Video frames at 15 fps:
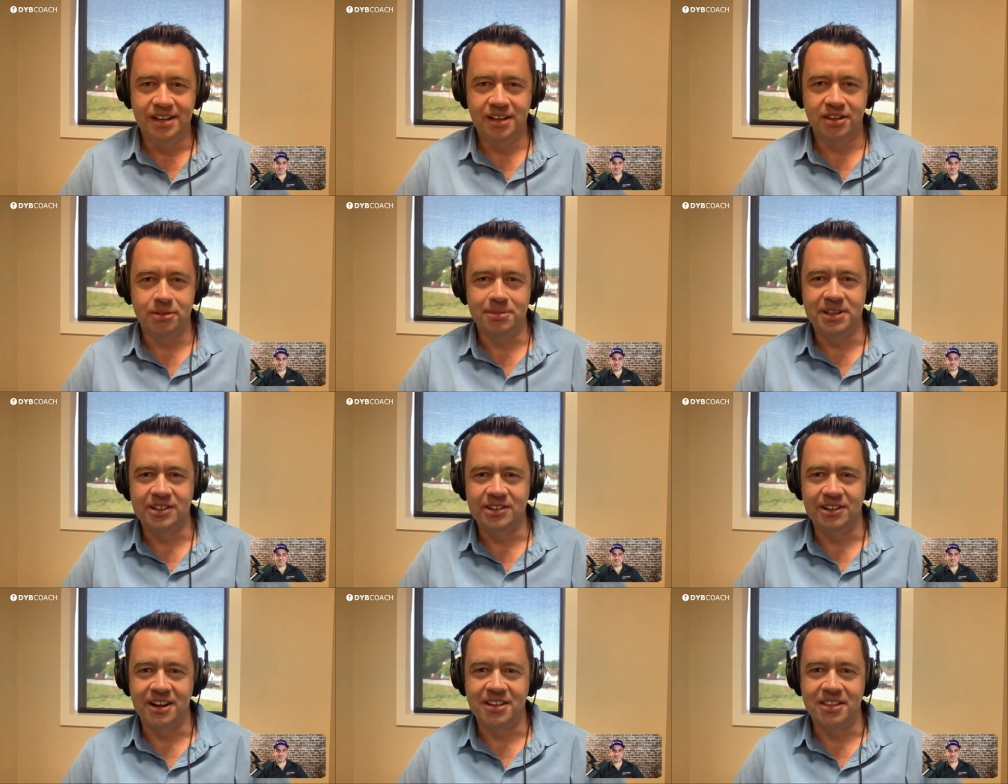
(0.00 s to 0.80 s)
the
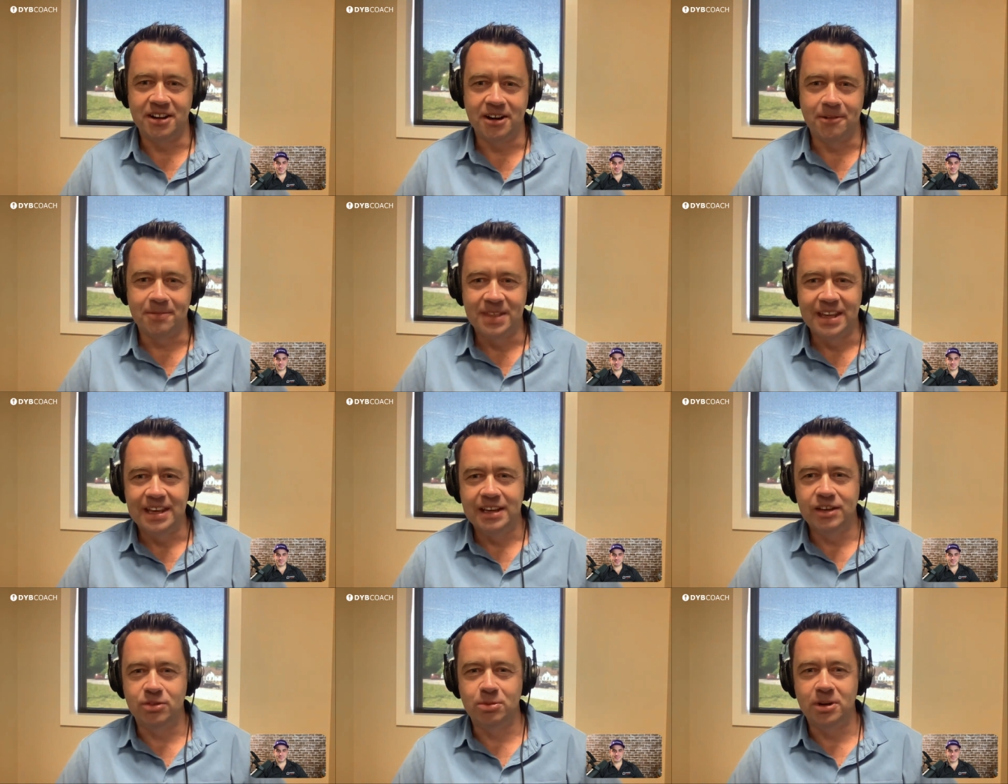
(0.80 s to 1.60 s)
beach line there.
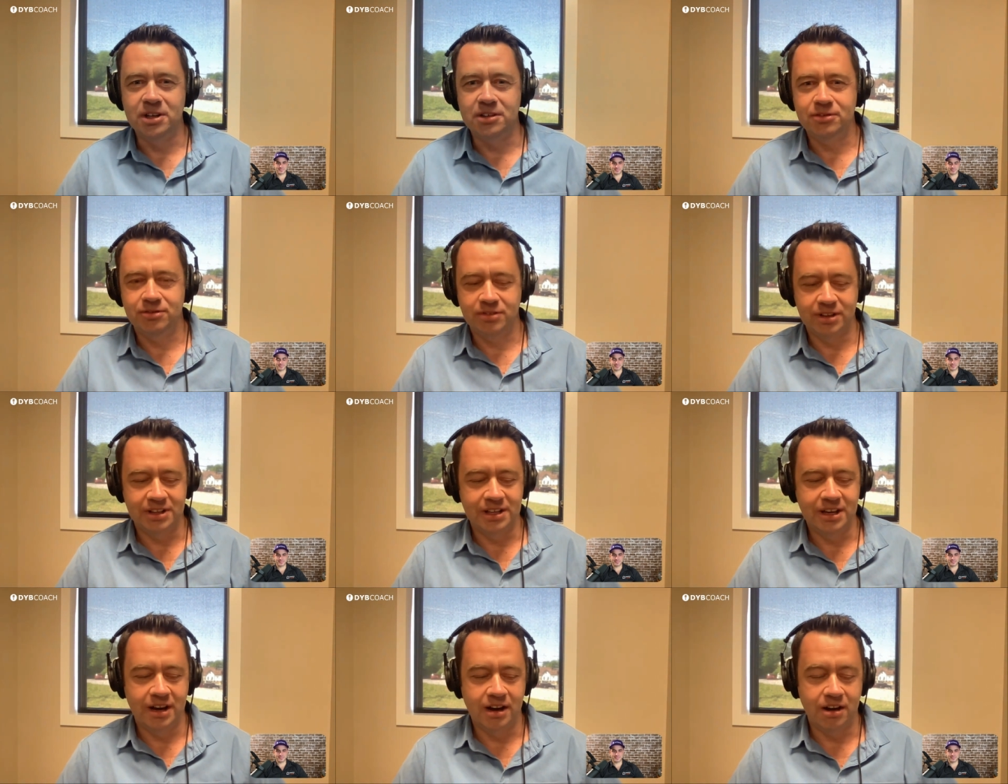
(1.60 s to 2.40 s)
He's one of
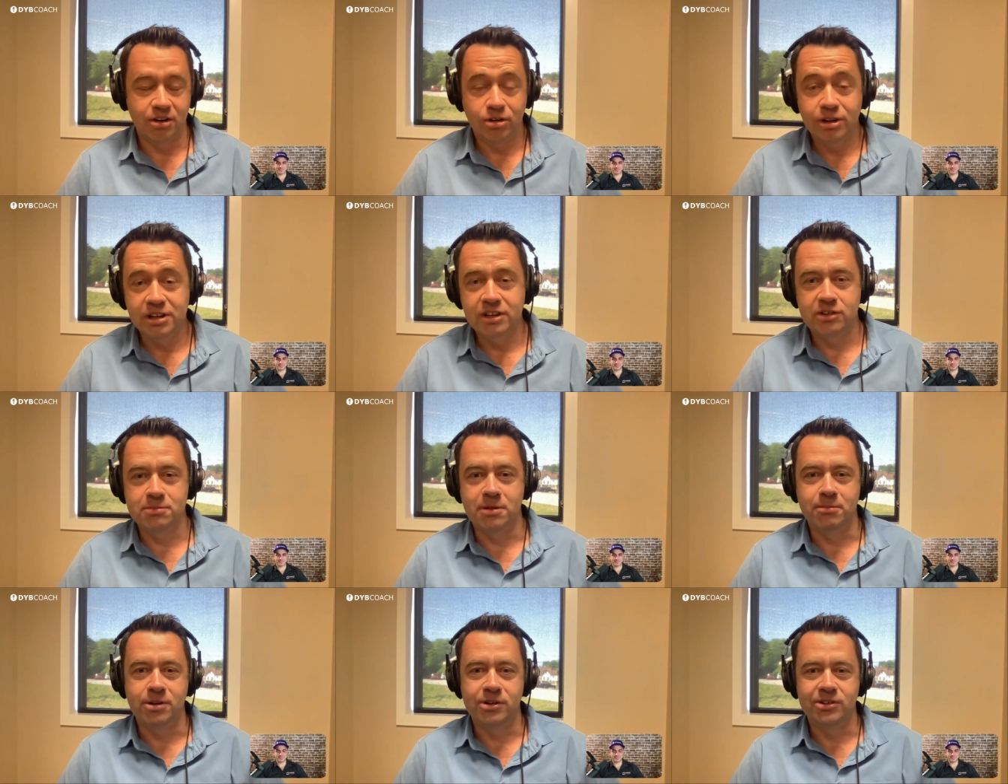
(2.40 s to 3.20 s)
the uh, earliest
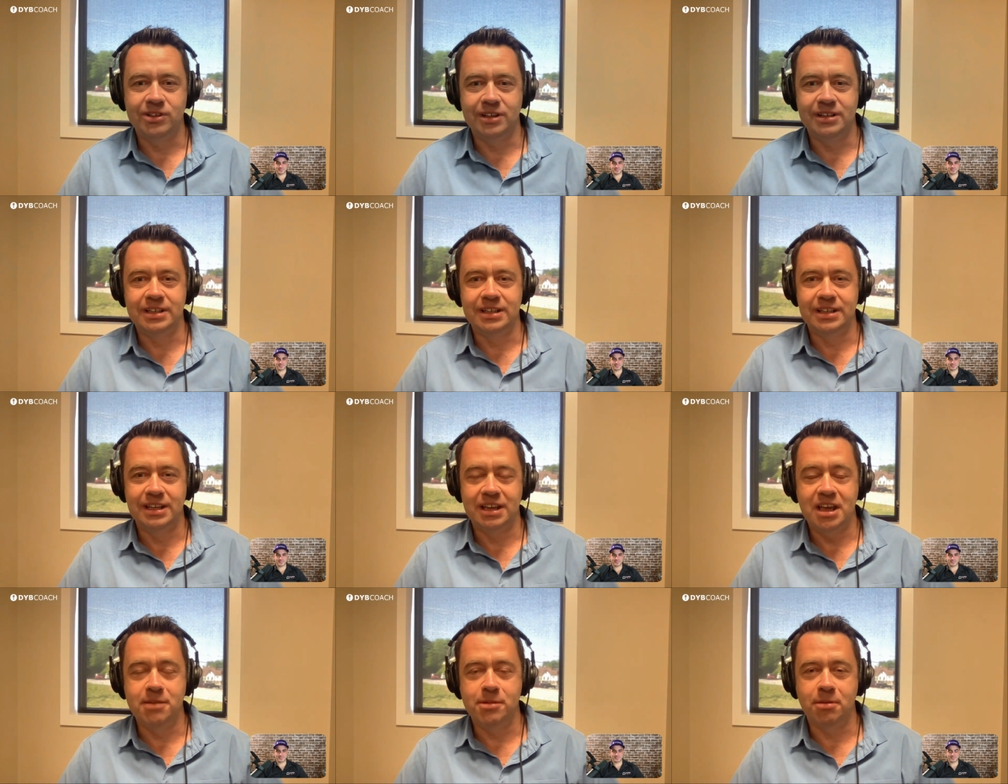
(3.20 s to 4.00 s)
members and
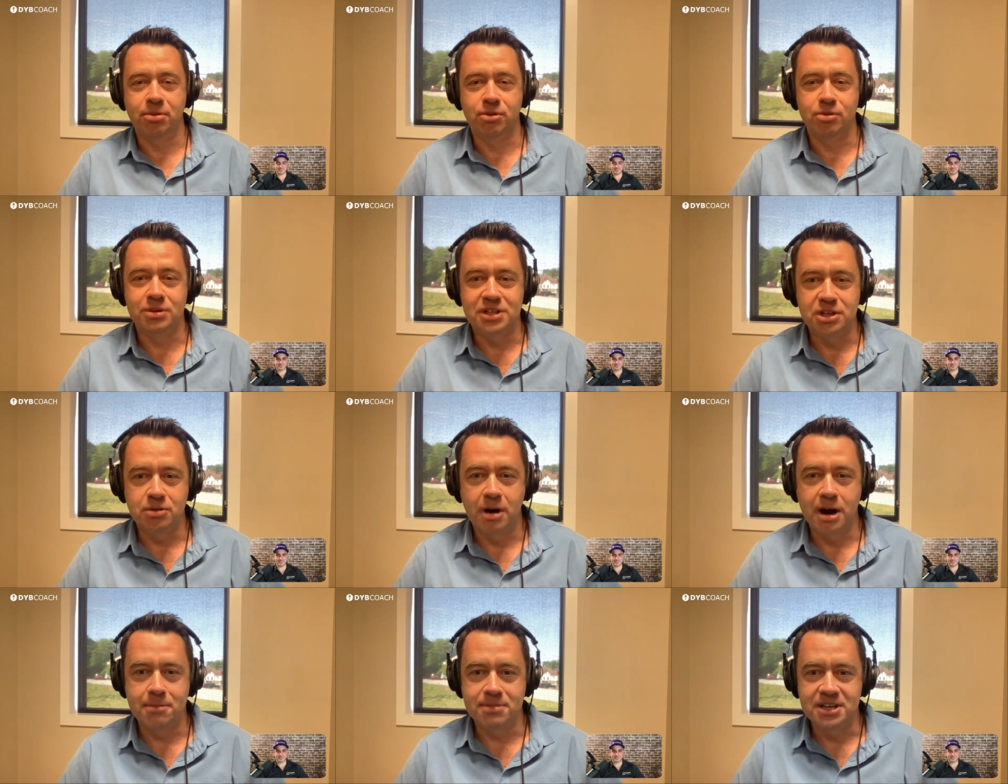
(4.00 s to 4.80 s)
came up through
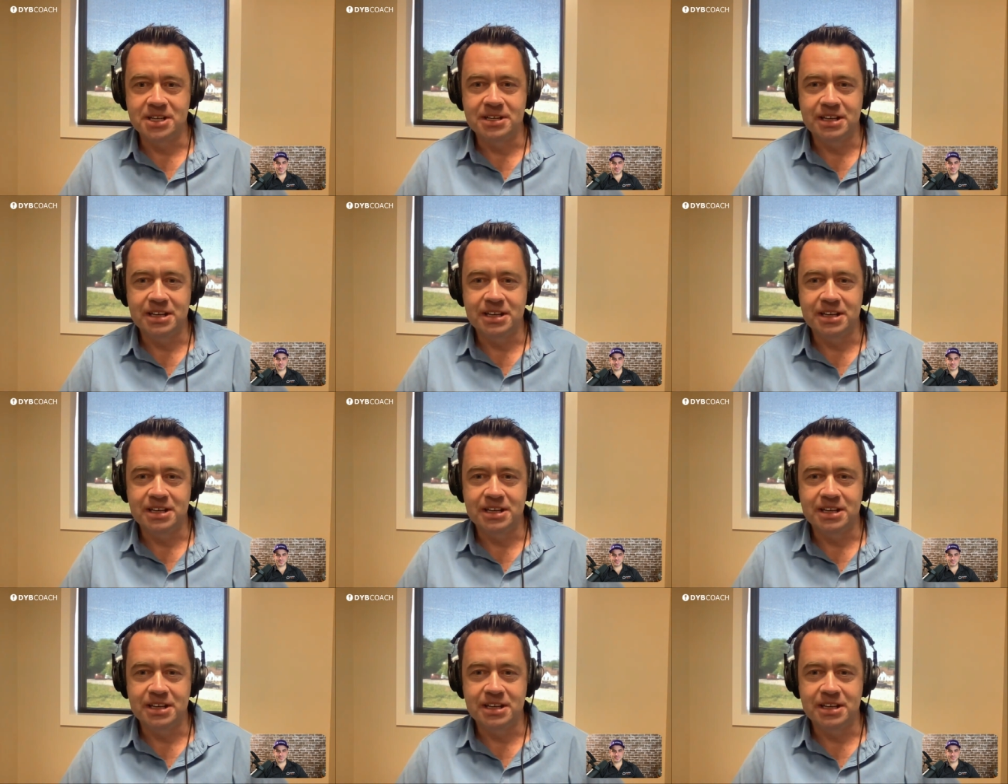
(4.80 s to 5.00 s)
DYB.